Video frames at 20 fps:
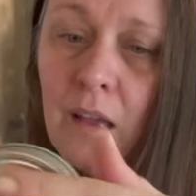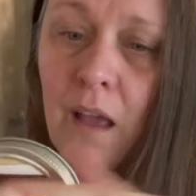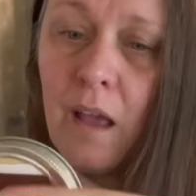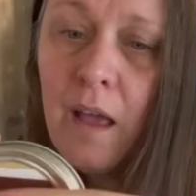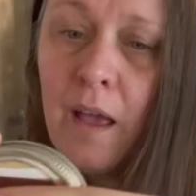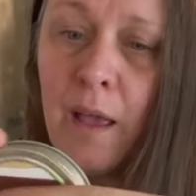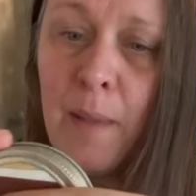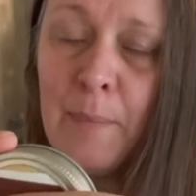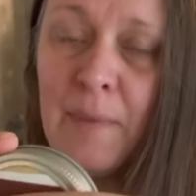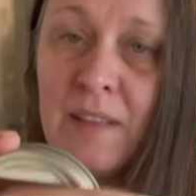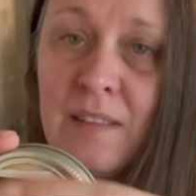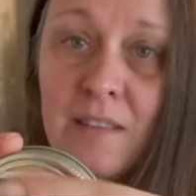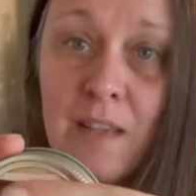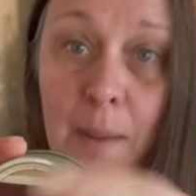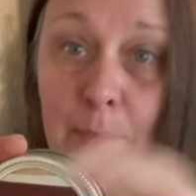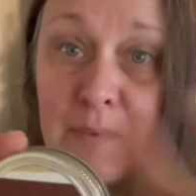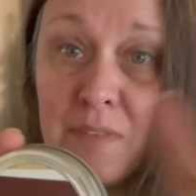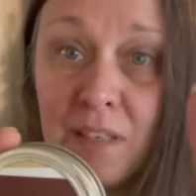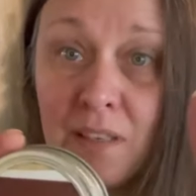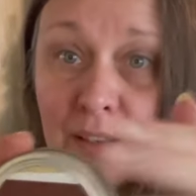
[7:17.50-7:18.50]
Um, it's
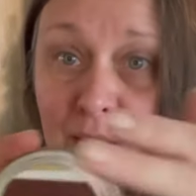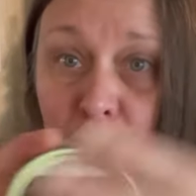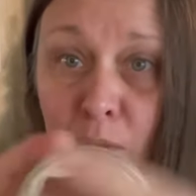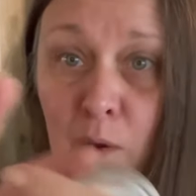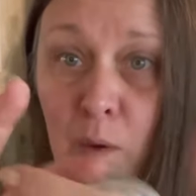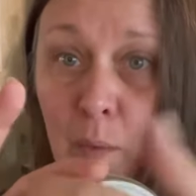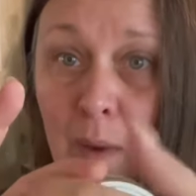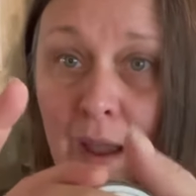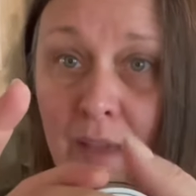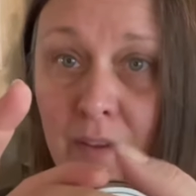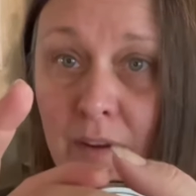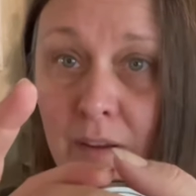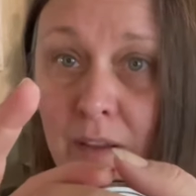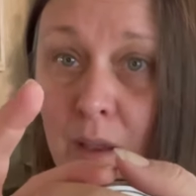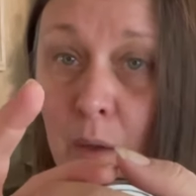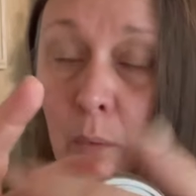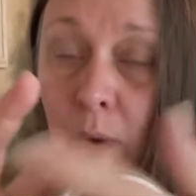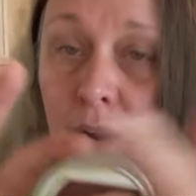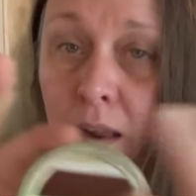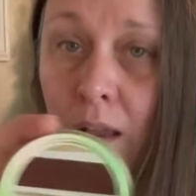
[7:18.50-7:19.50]
up to you whether
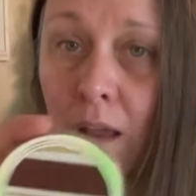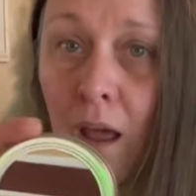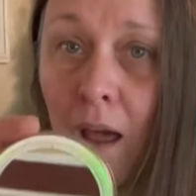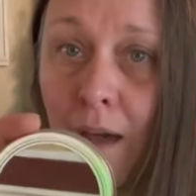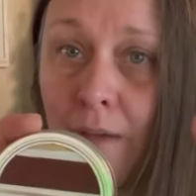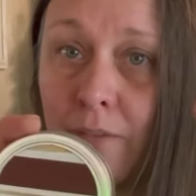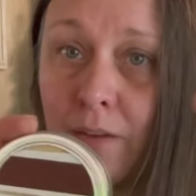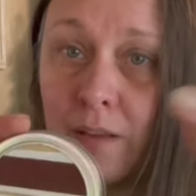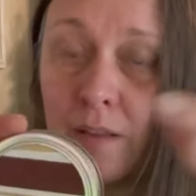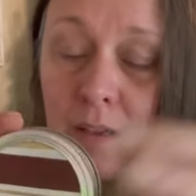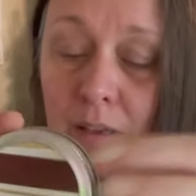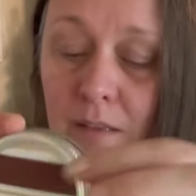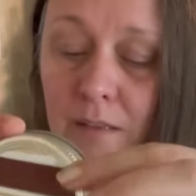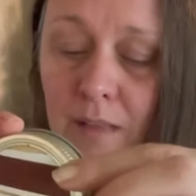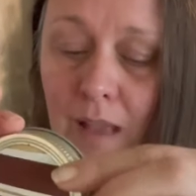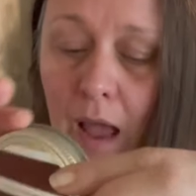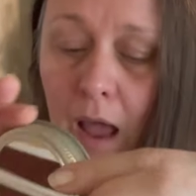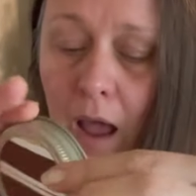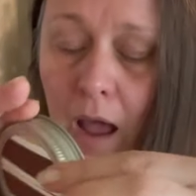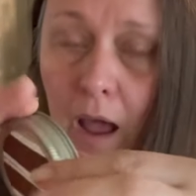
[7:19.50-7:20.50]
you wanna cover this
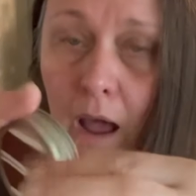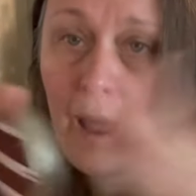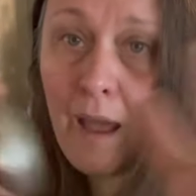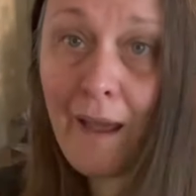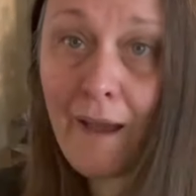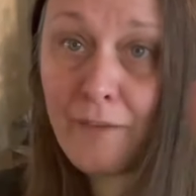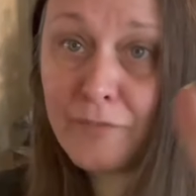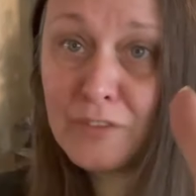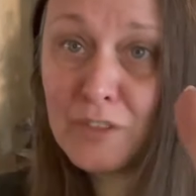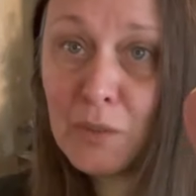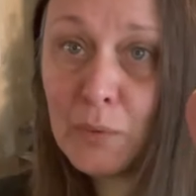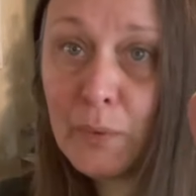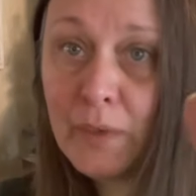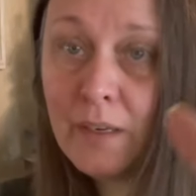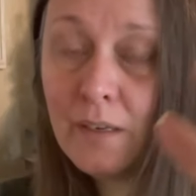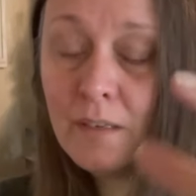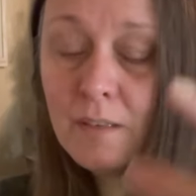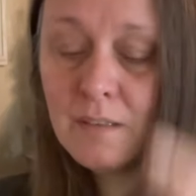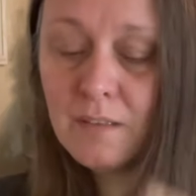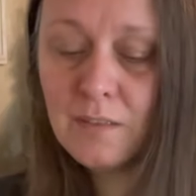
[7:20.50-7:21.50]

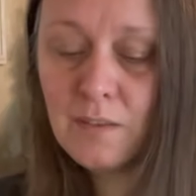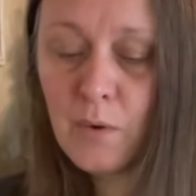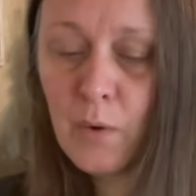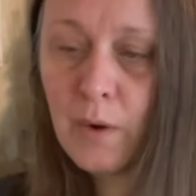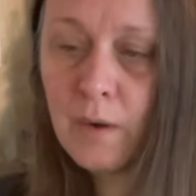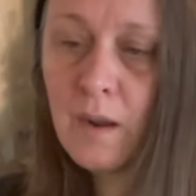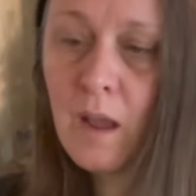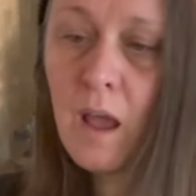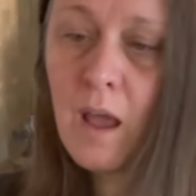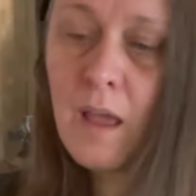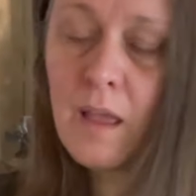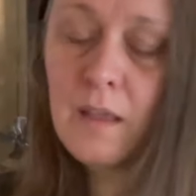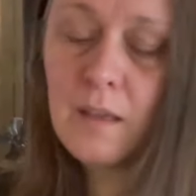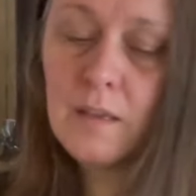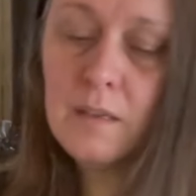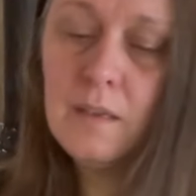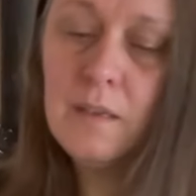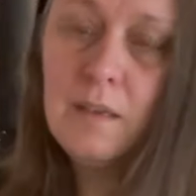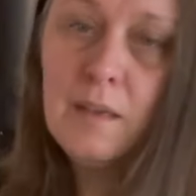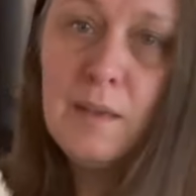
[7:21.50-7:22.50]
afterwards or not,
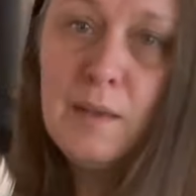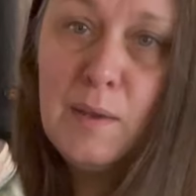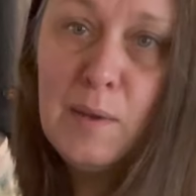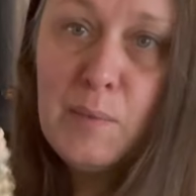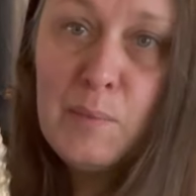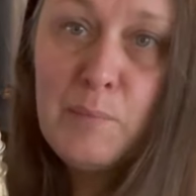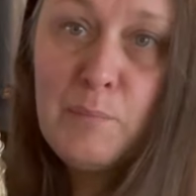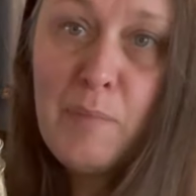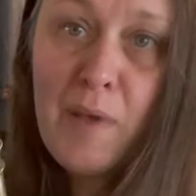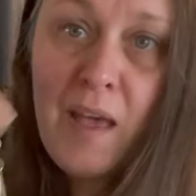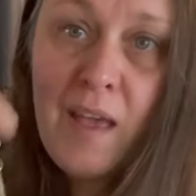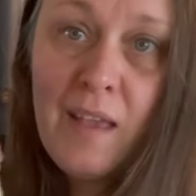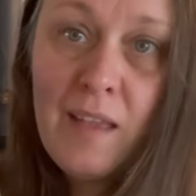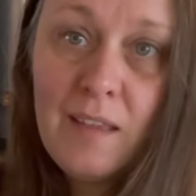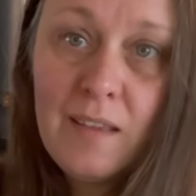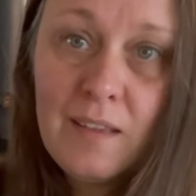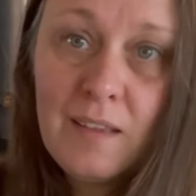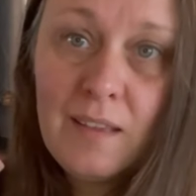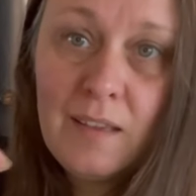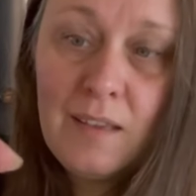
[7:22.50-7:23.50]

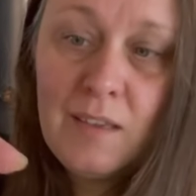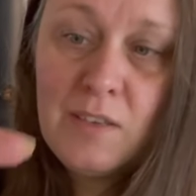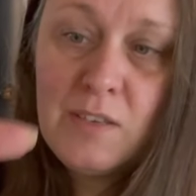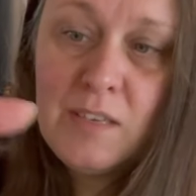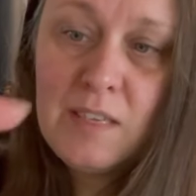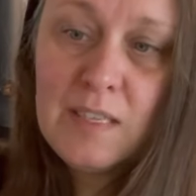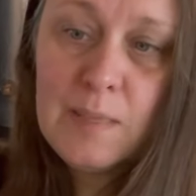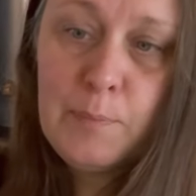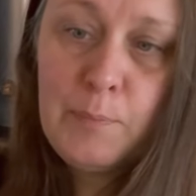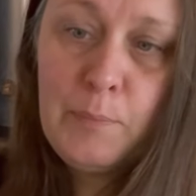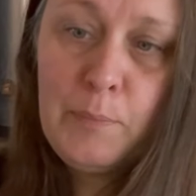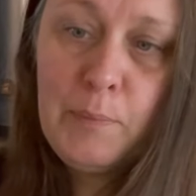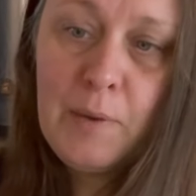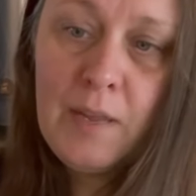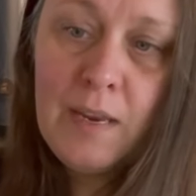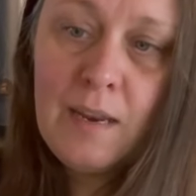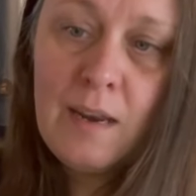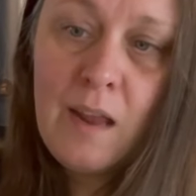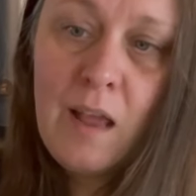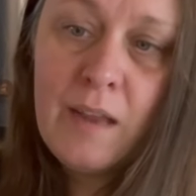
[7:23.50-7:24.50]
but you just put
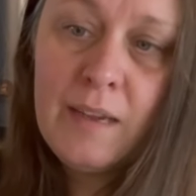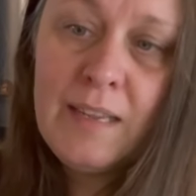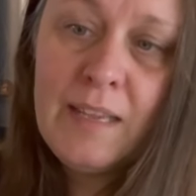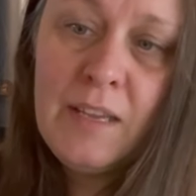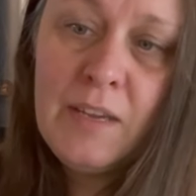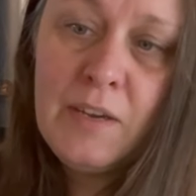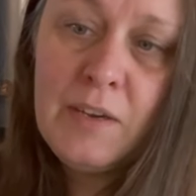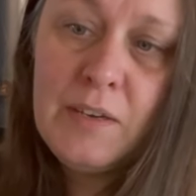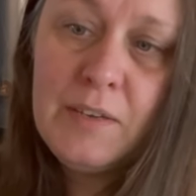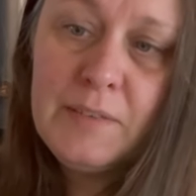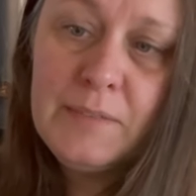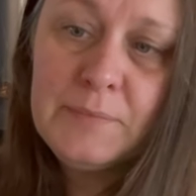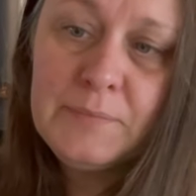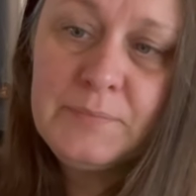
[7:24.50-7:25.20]
it on here.